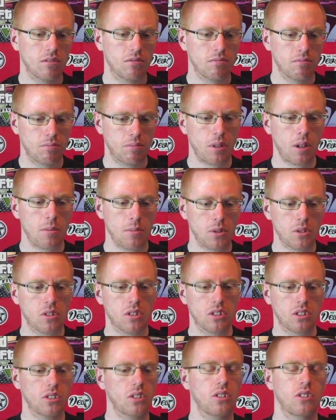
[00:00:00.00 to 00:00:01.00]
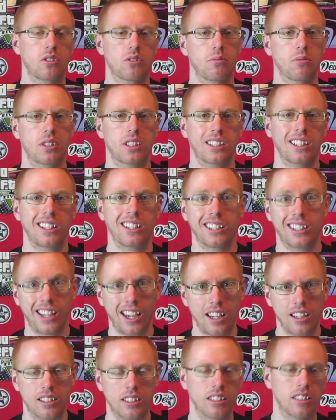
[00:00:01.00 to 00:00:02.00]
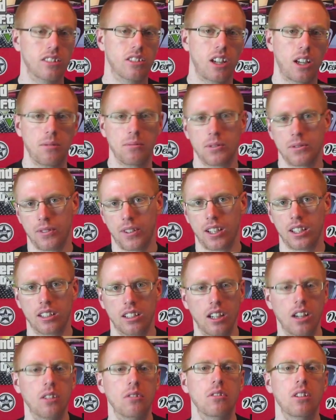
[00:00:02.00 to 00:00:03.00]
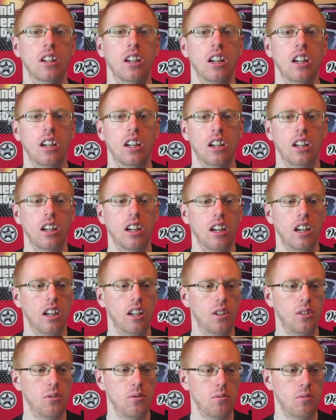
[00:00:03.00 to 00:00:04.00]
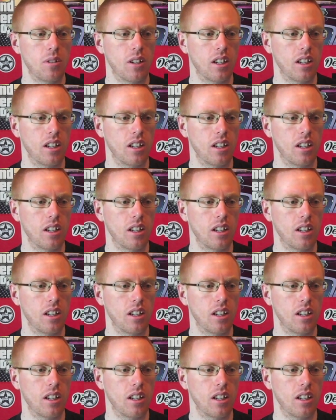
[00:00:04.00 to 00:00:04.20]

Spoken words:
pretty much as soon as we see Gator, James Franco, who